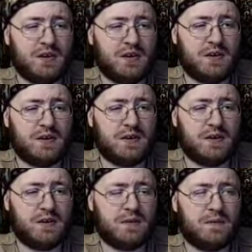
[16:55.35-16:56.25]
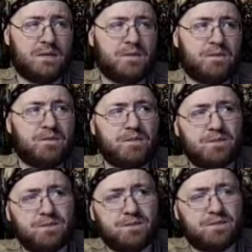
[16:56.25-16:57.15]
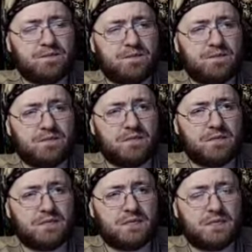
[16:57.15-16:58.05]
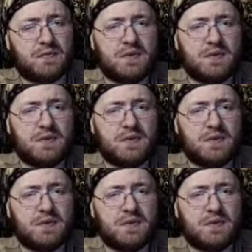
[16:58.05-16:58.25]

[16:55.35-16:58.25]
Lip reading: No one is speaking in this clip.